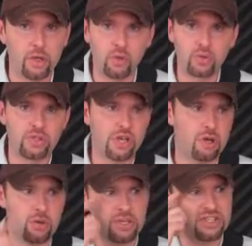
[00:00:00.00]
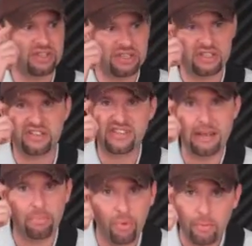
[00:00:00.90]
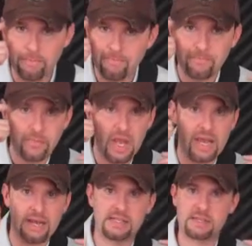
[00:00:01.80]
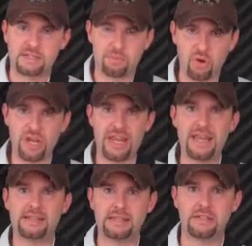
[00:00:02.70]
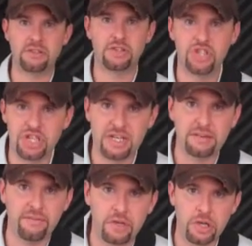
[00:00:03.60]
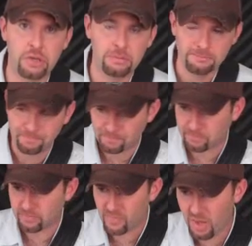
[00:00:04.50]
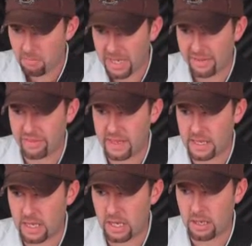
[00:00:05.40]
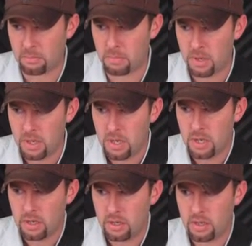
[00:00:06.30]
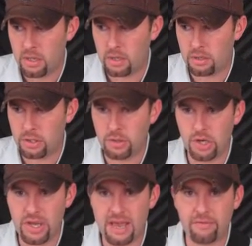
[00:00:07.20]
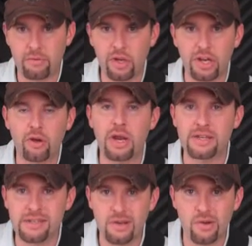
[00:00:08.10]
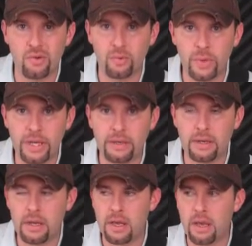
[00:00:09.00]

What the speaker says: cool tone. It's simple. And it's pretty easy to achieve, you know. But I think you know you have a really great tone when